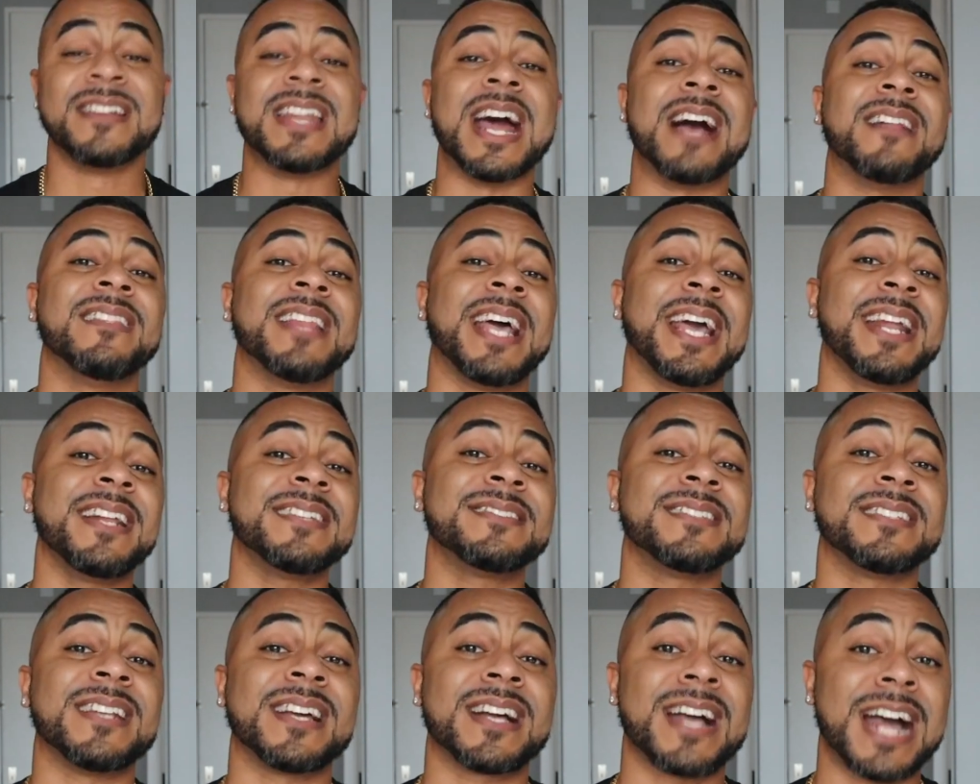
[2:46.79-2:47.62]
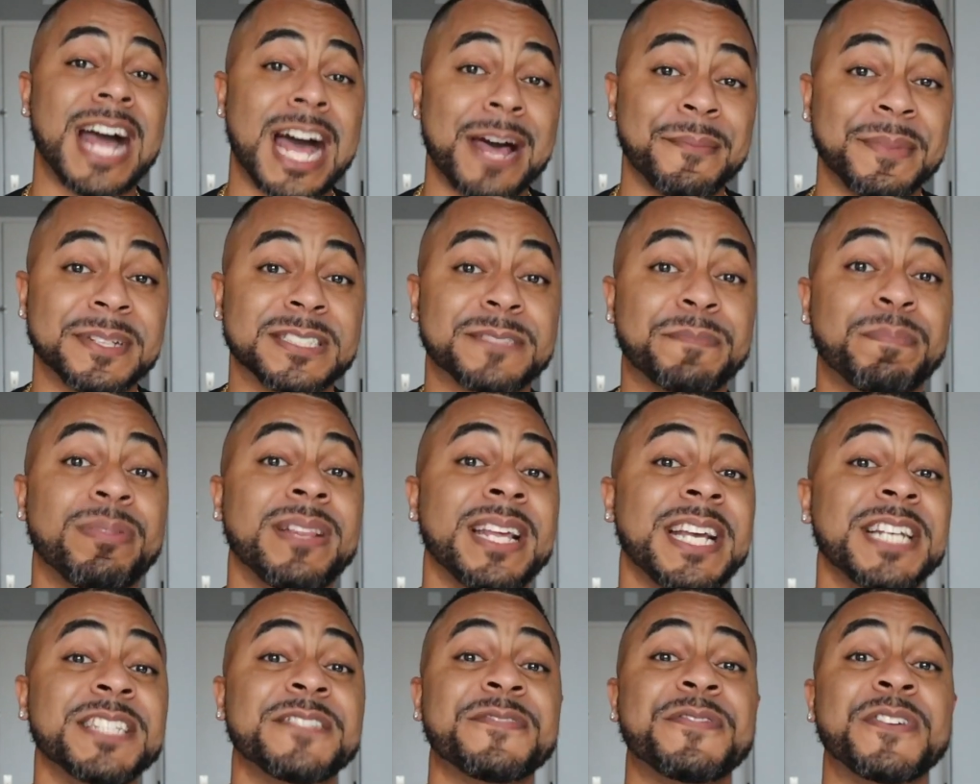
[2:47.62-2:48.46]
Now, ladies in the comments,
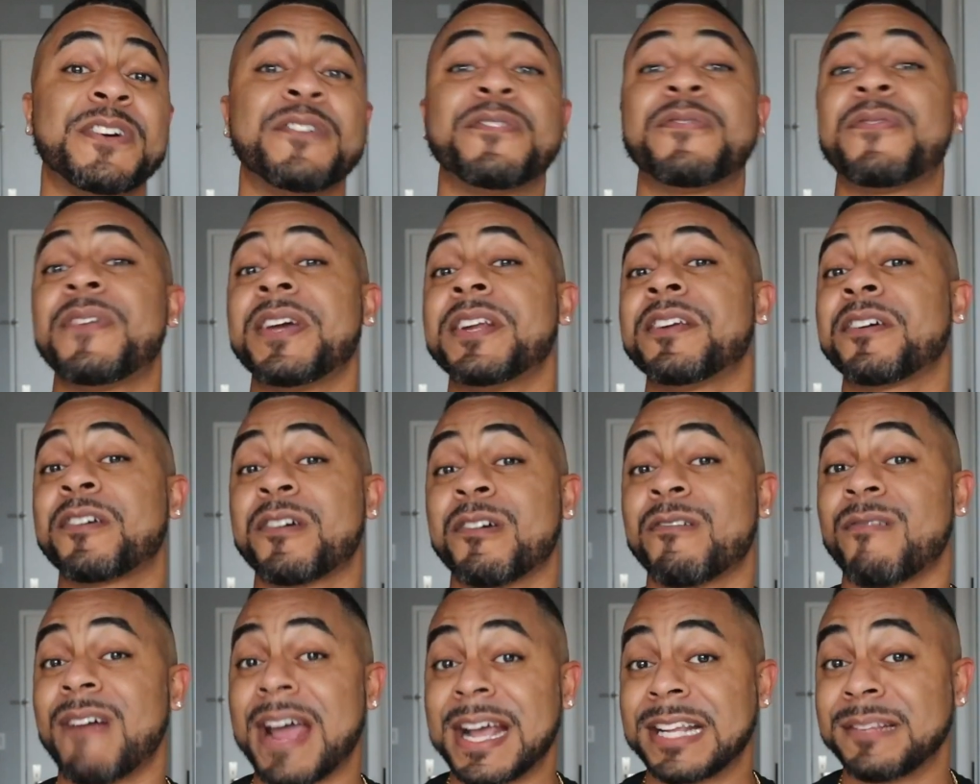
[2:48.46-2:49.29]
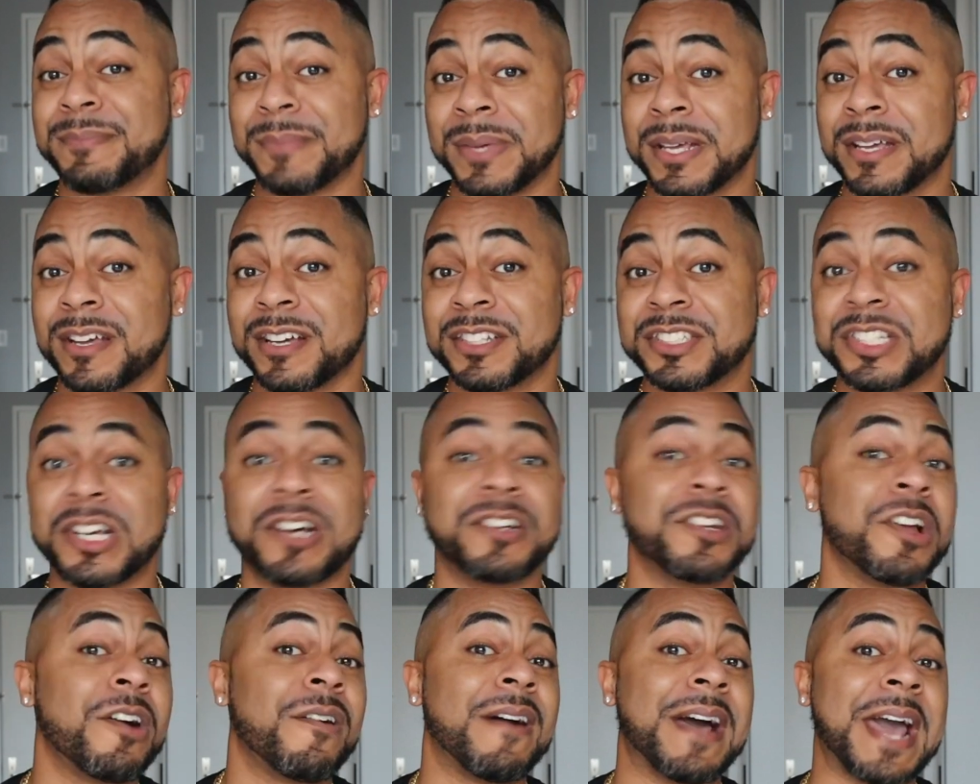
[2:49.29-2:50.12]
please feel free to correct me, because
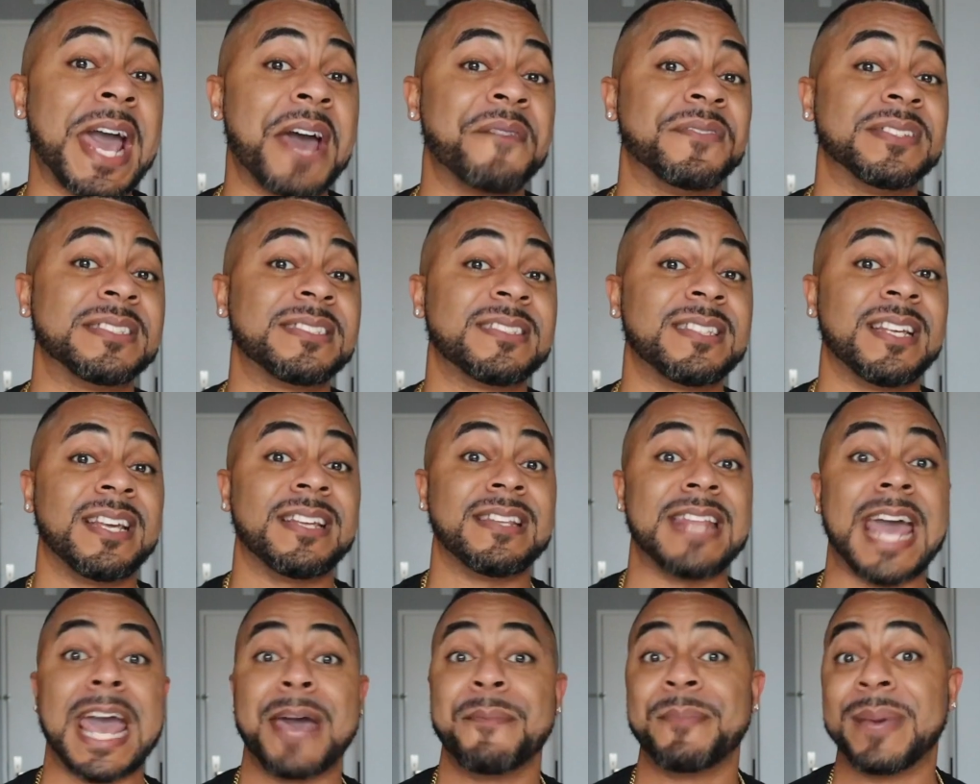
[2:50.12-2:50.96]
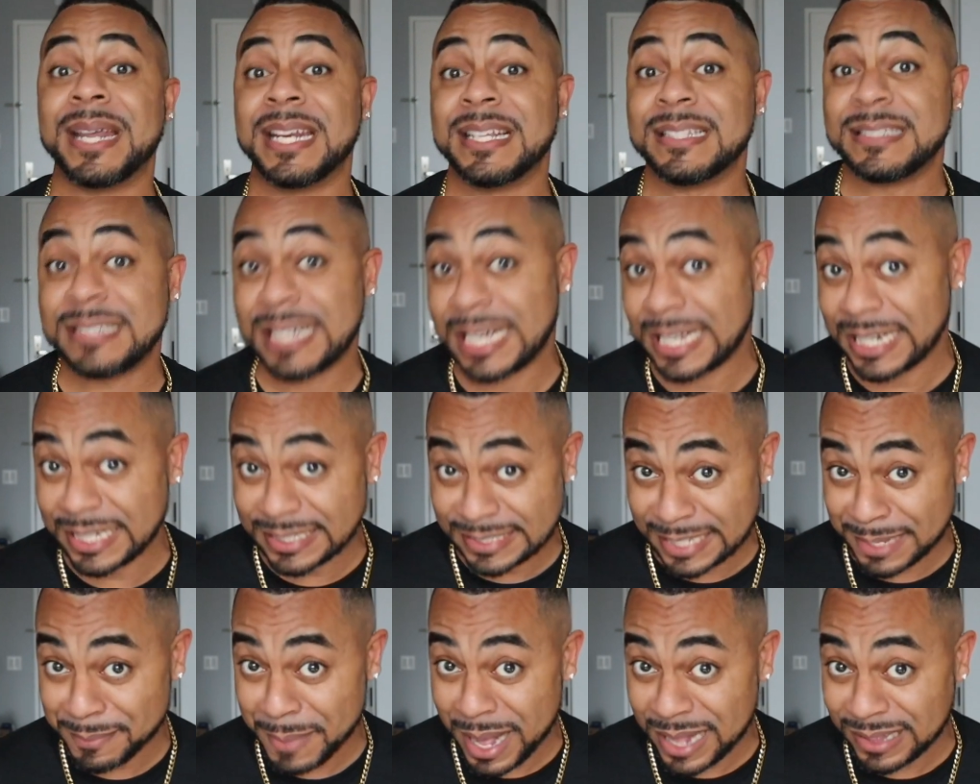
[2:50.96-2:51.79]
y'all know I haven't seen that many
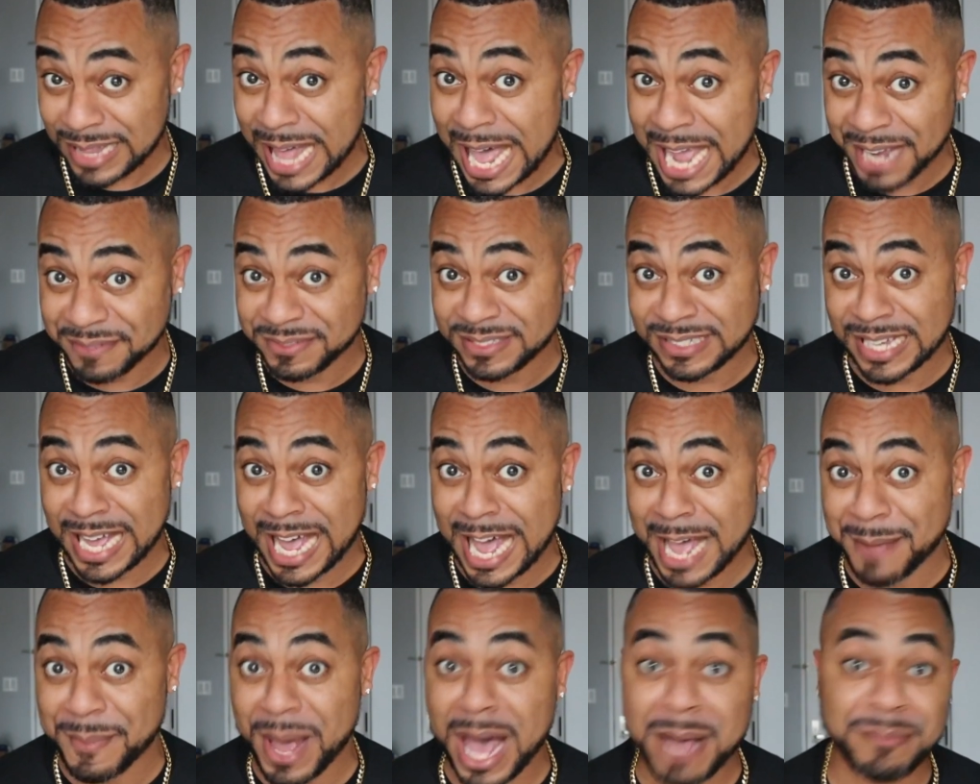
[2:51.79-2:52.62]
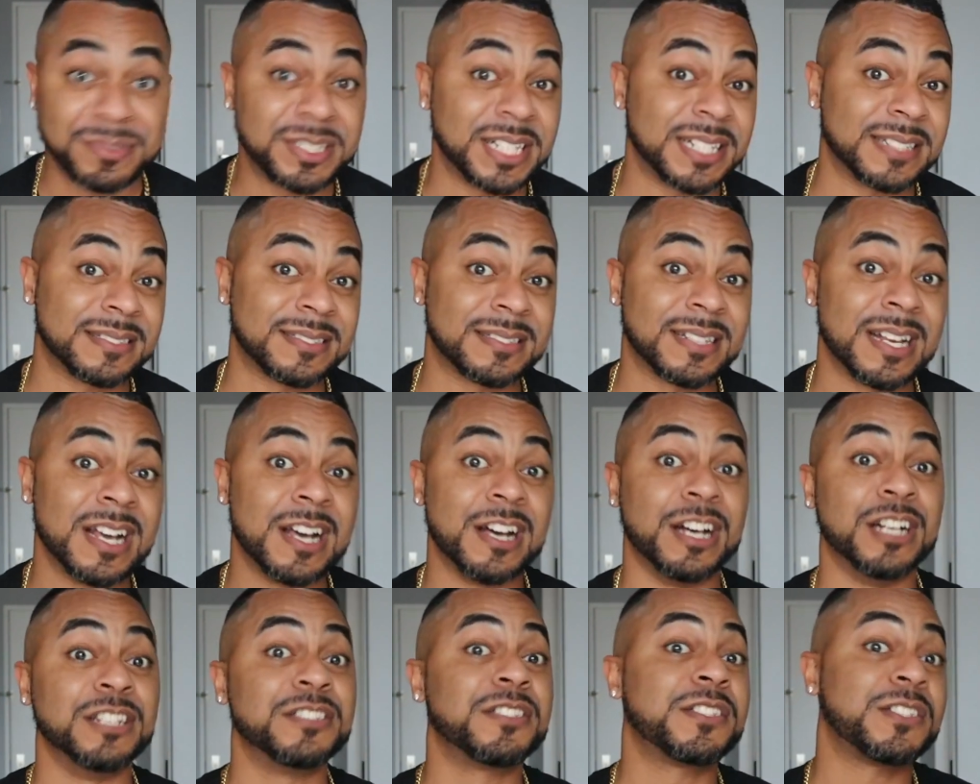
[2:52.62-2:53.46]
titties in my lifetime. I'm just
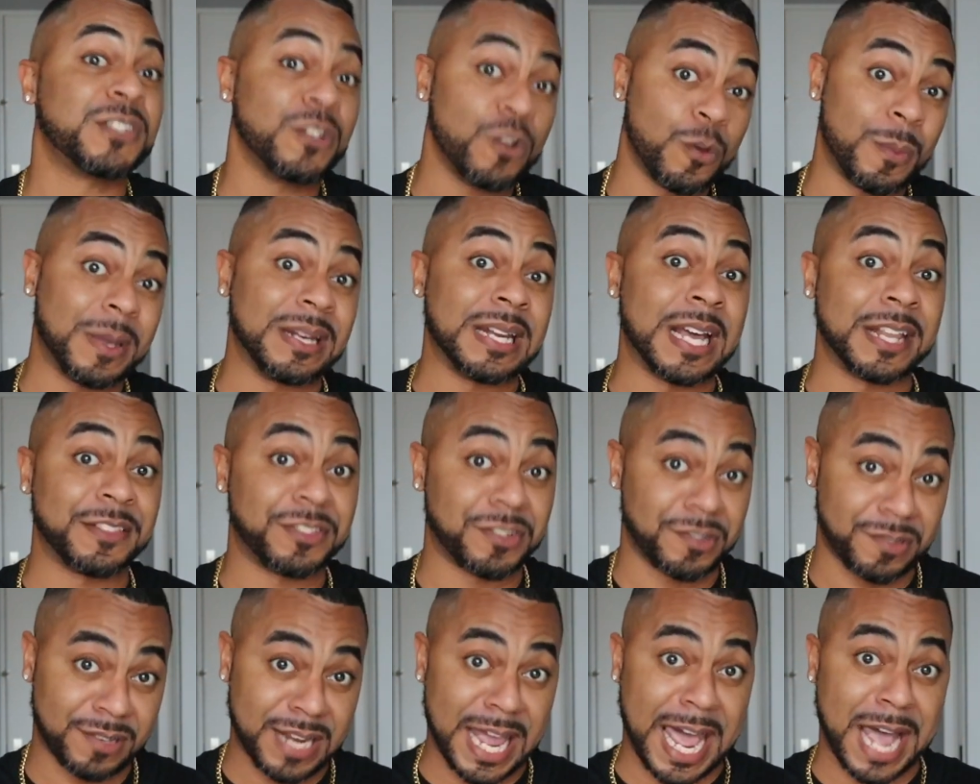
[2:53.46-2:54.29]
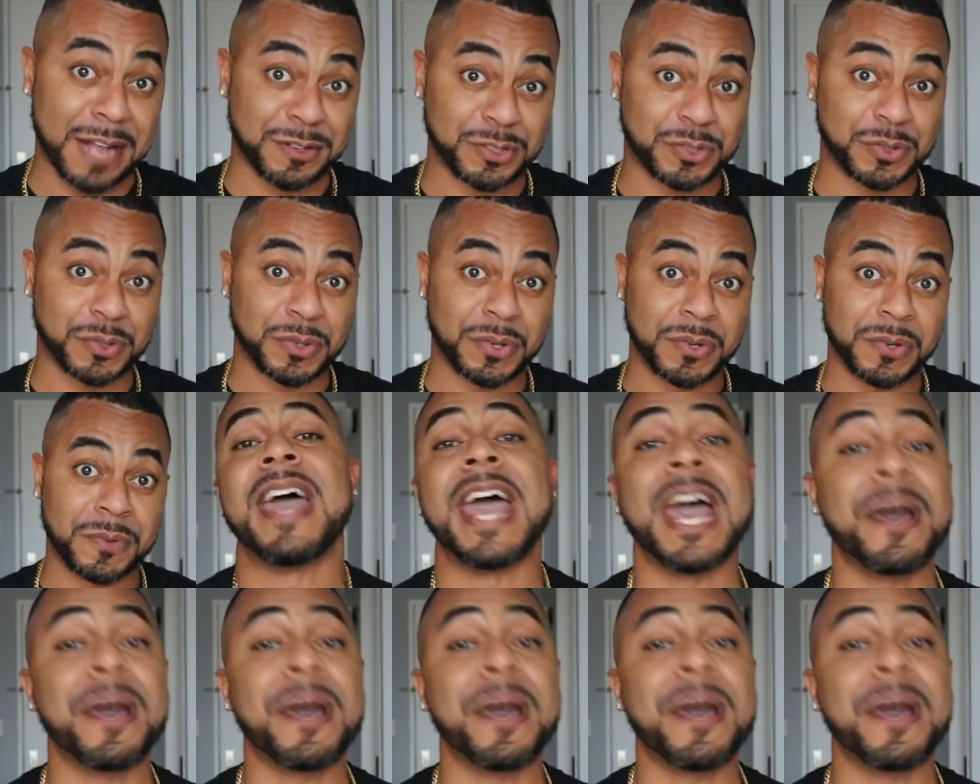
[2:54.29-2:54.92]
assuming that they're natural.